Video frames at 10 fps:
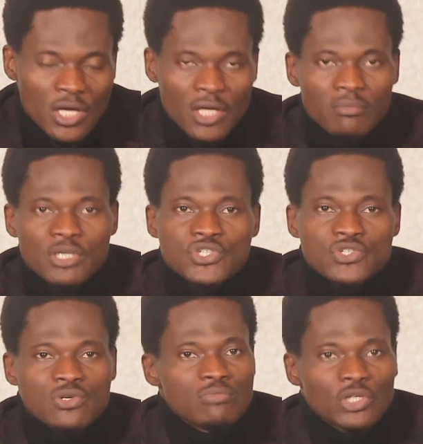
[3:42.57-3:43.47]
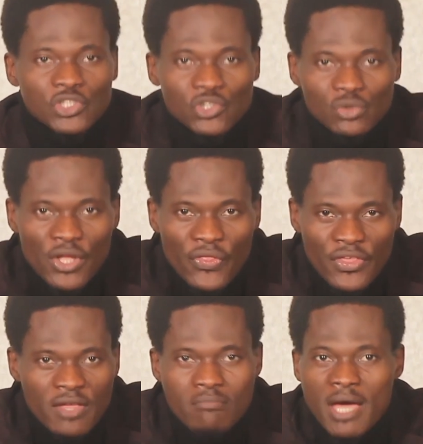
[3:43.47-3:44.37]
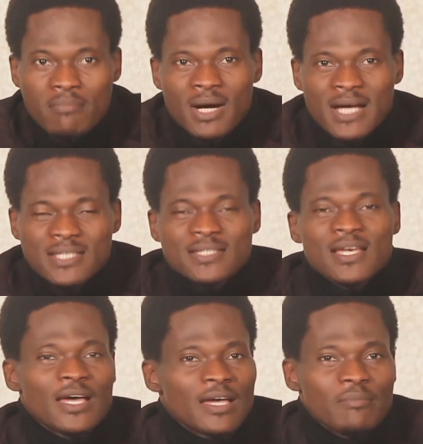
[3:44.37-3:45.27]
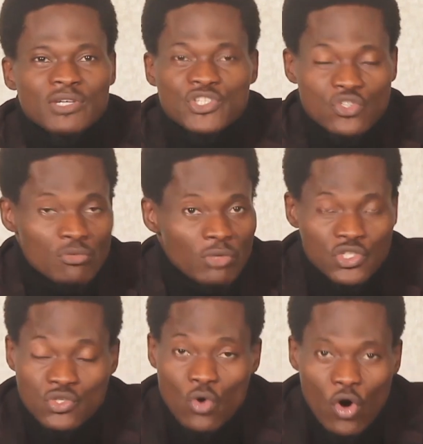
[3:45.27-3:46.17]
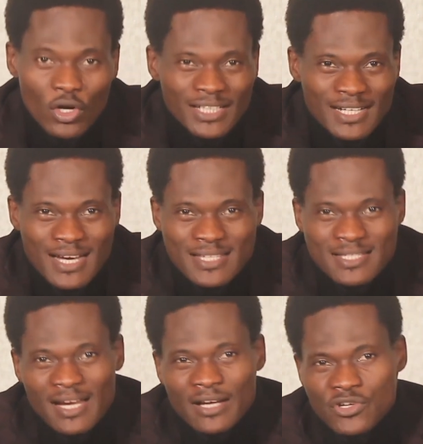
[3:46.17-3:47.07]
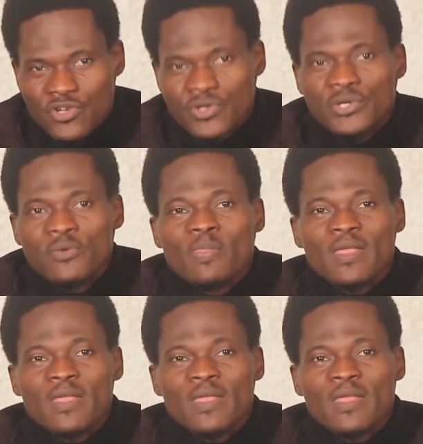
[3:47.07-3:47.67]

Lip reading: It means so much to the team members. It means so much to all the cast and crew.